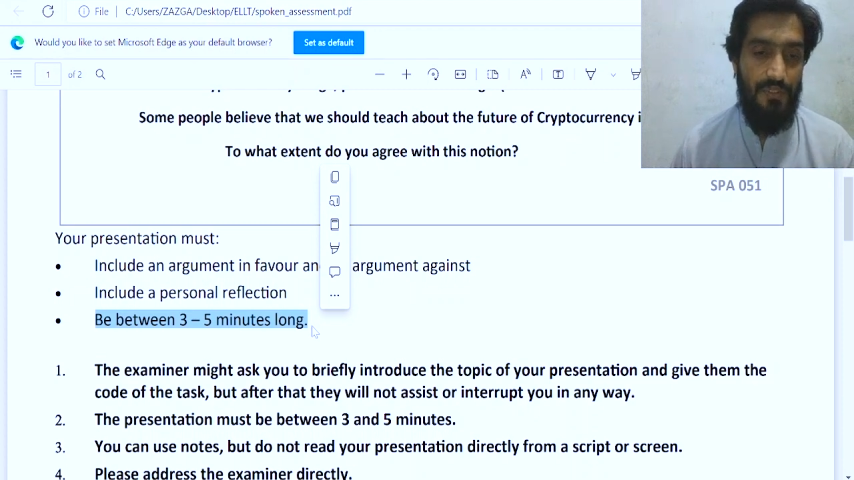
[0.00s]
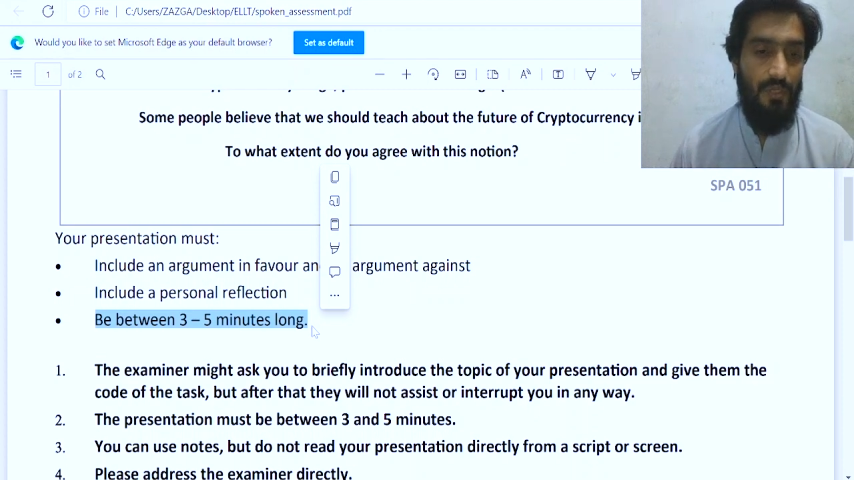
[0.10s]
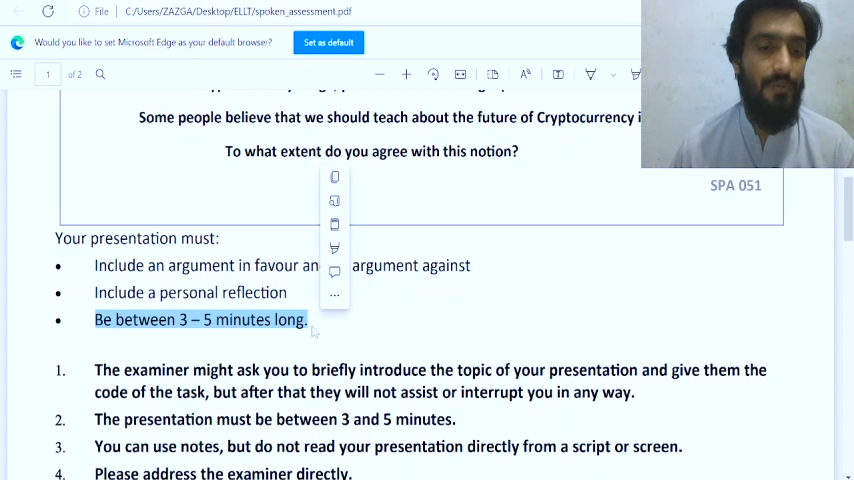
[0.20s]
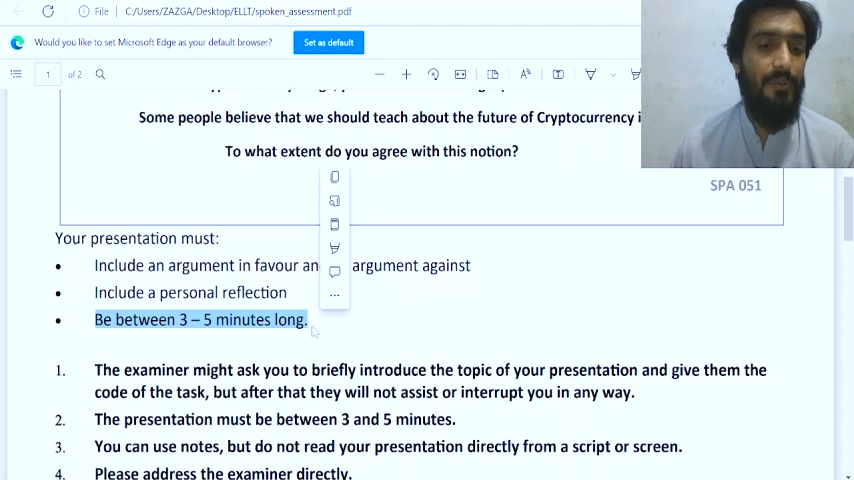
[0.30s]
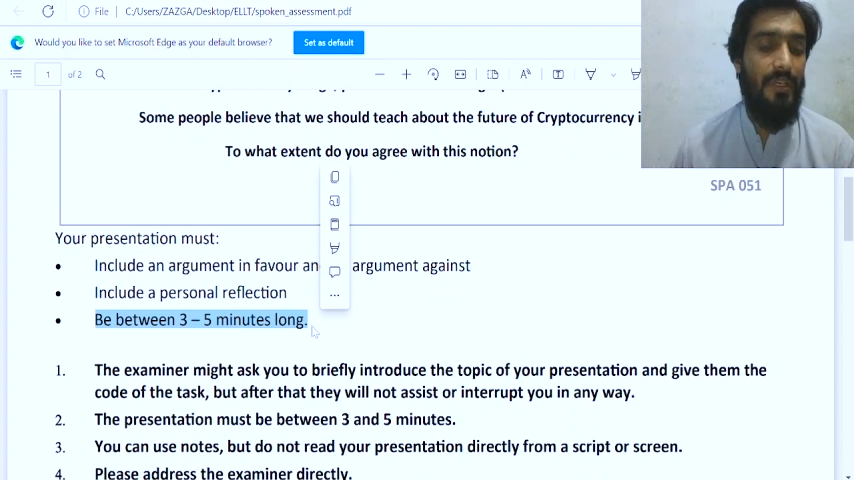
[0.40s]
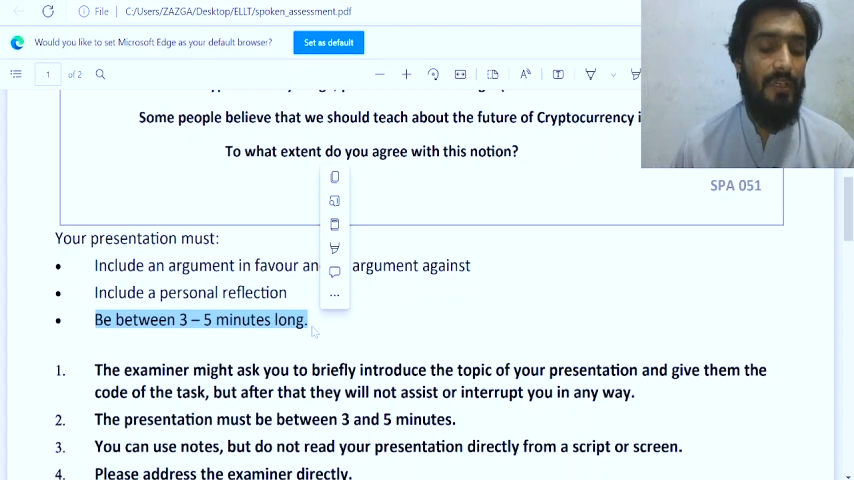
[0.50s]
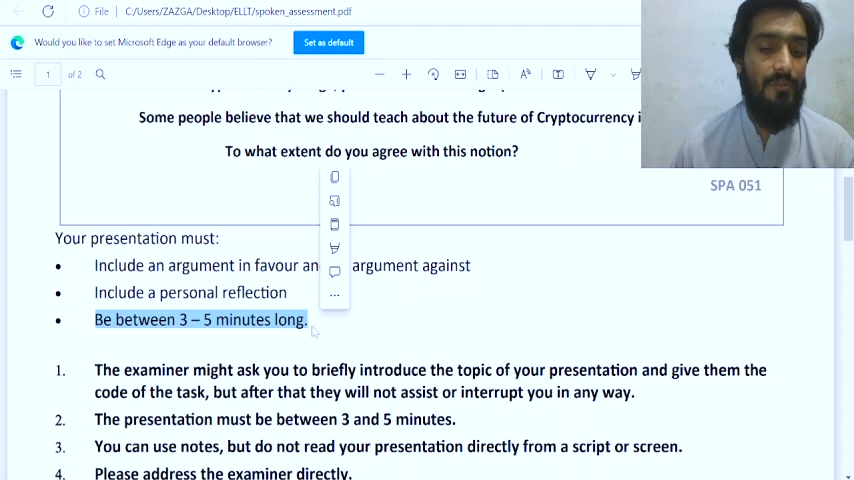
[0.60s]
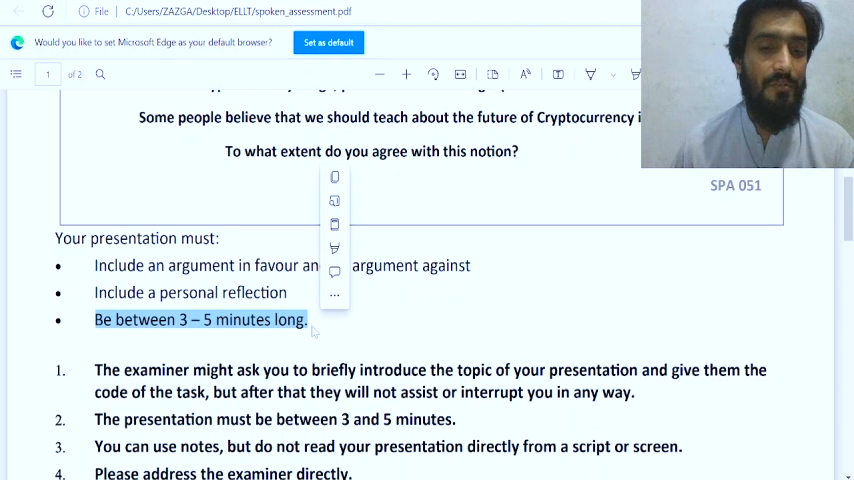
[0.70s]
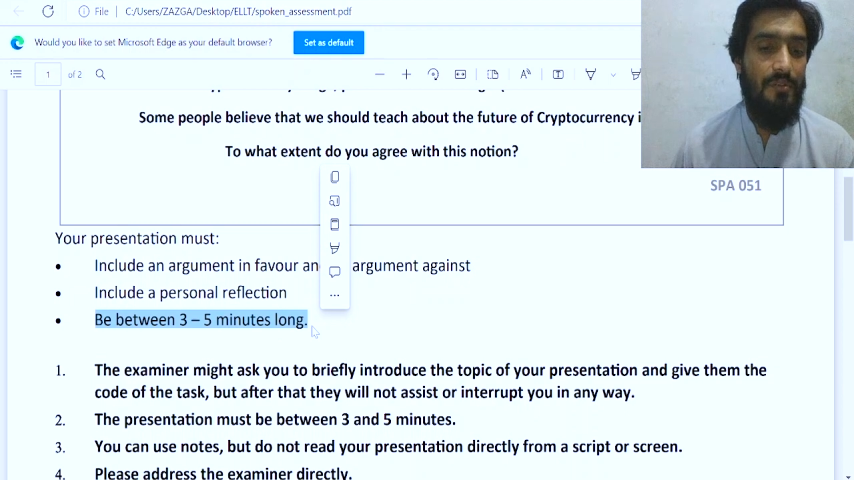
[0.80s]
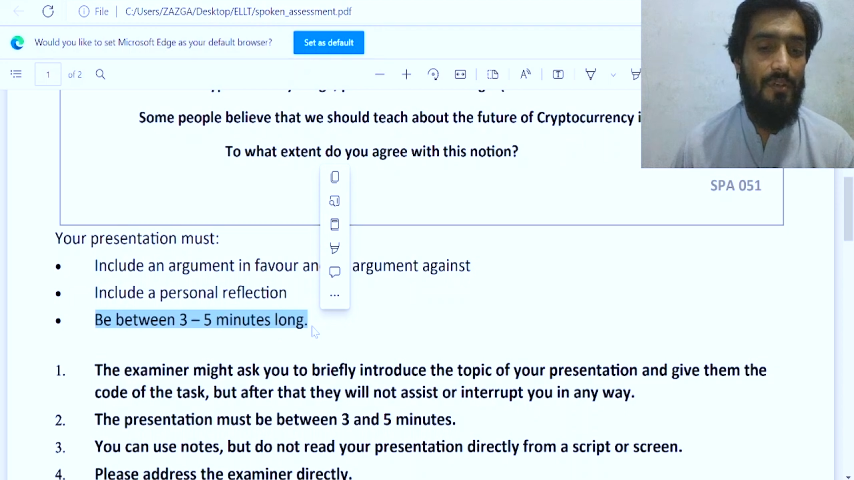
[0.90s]
or you can
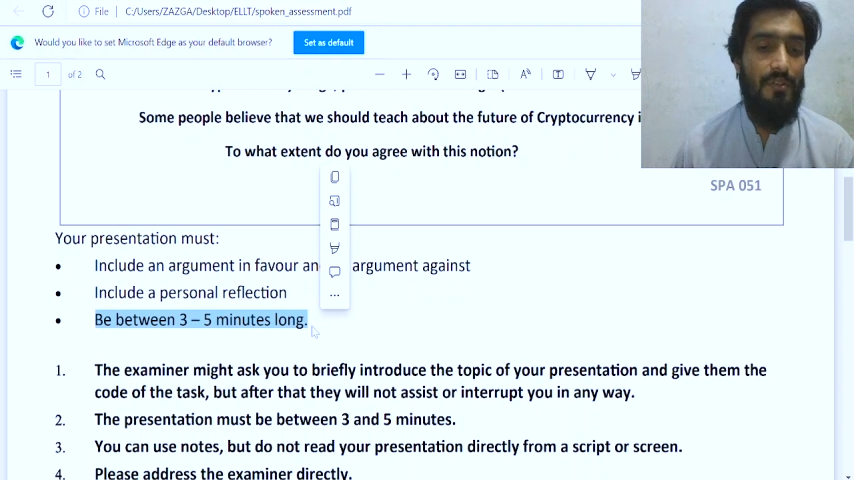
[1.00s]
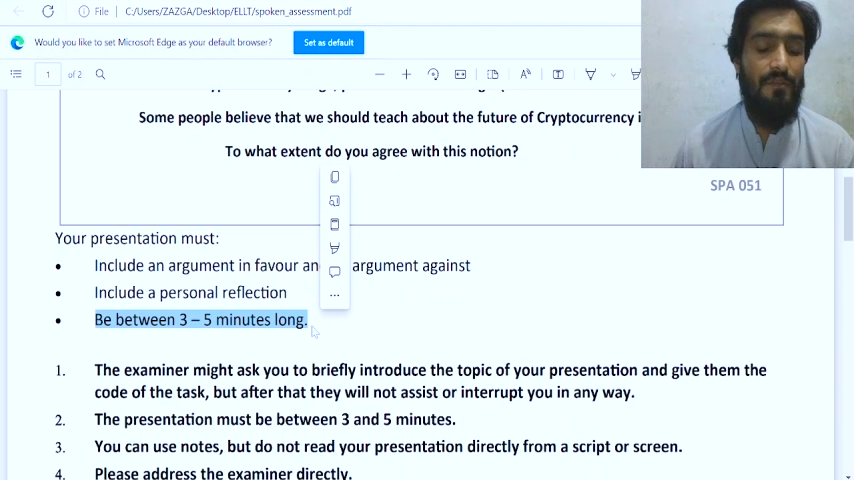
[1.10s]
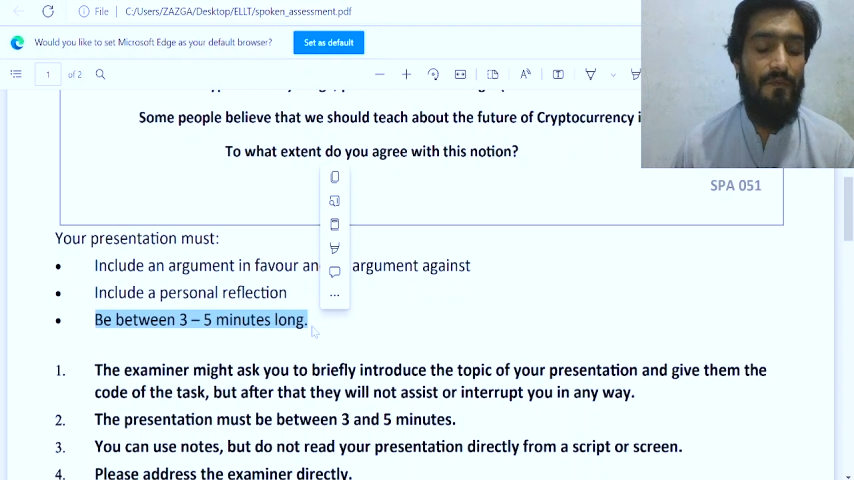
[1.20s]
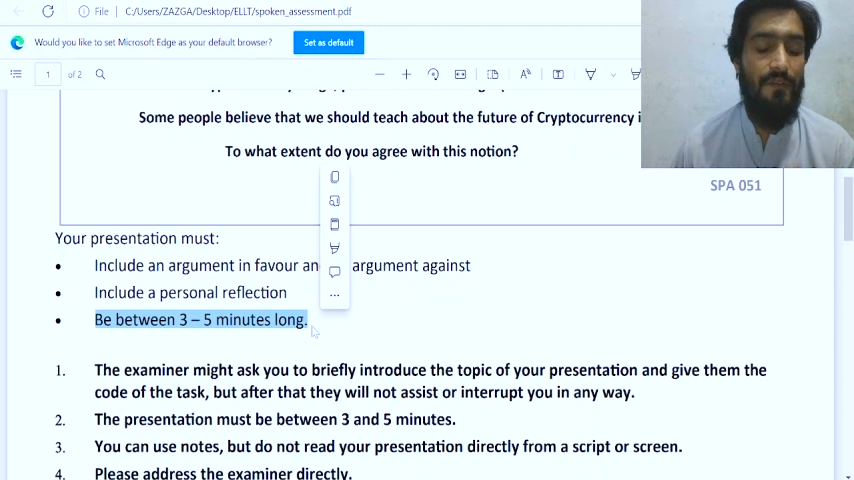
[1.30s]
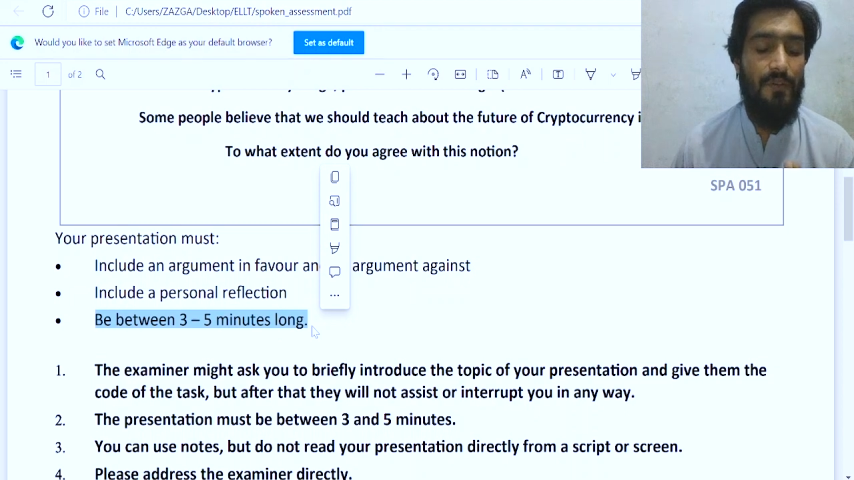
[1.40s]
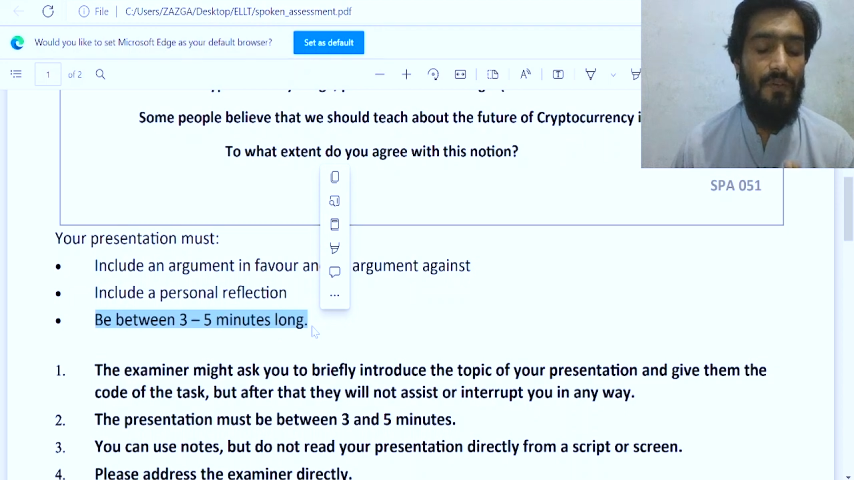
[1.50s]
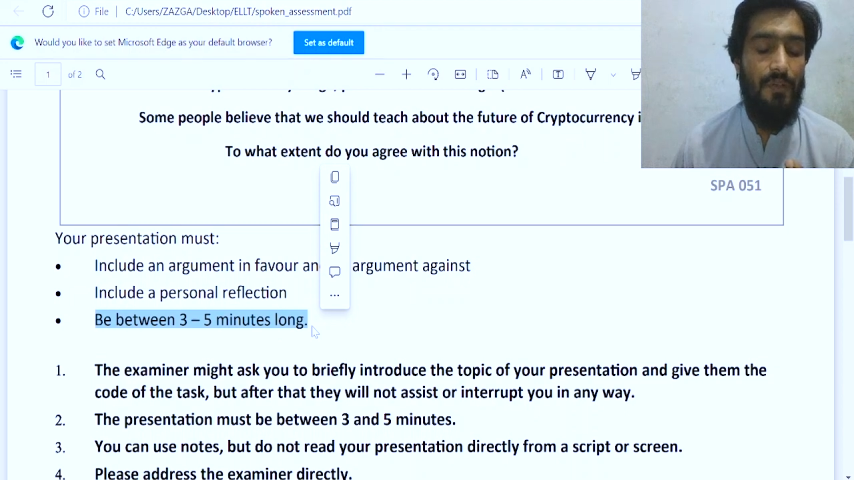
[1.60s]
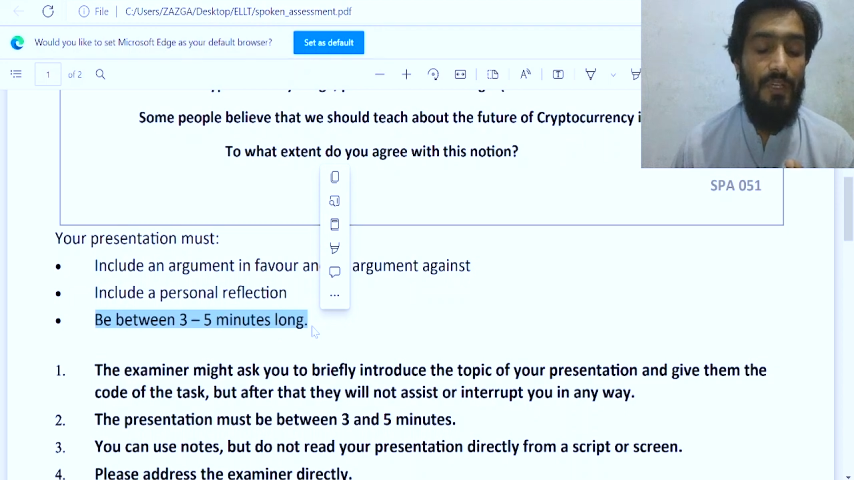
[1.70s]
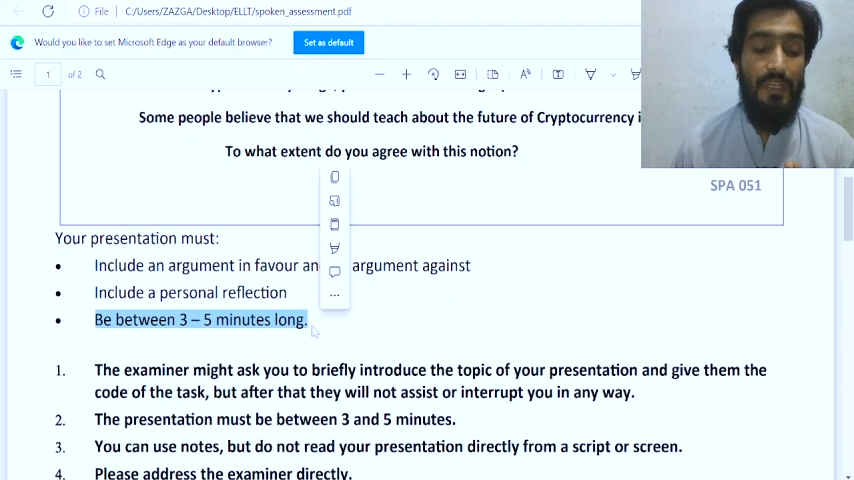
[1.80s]
also talk for